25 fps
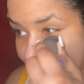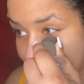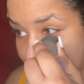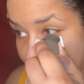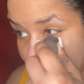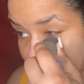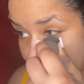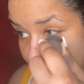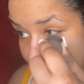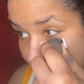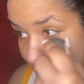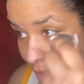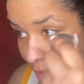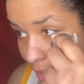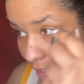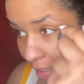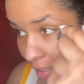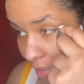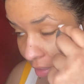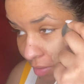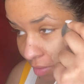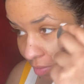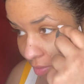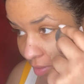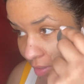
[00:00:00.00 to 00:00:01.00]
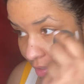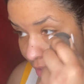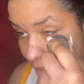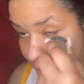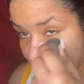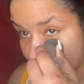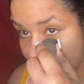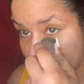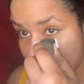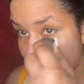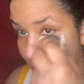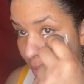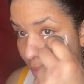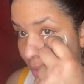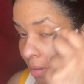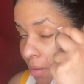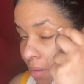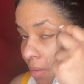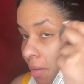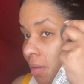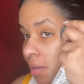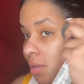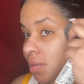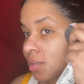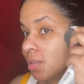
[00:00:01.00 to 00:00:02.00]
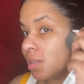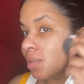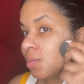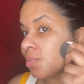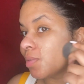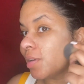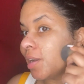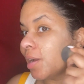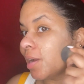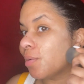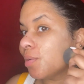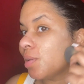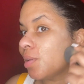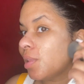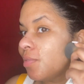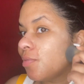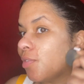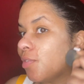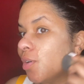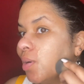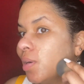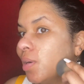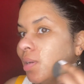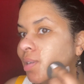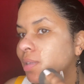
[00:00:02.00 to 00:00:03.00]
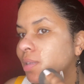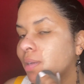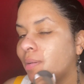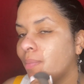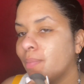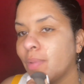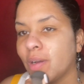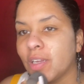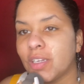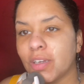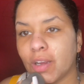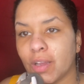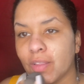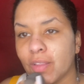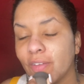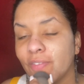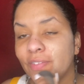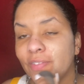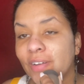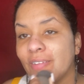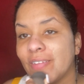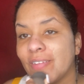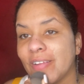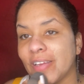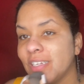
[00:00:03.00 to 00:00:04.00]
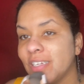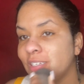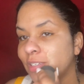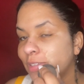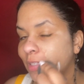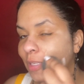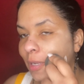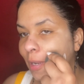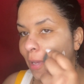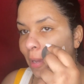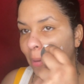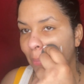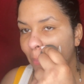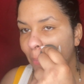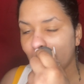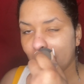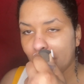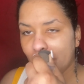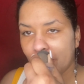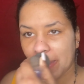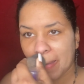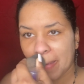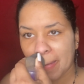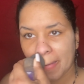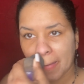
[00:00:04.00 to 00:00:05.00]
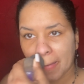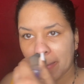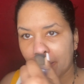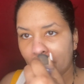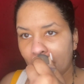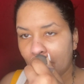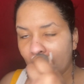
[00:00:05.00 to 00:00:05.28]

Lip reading: since we're not using it, since we're not really focusing much on the foundation today, you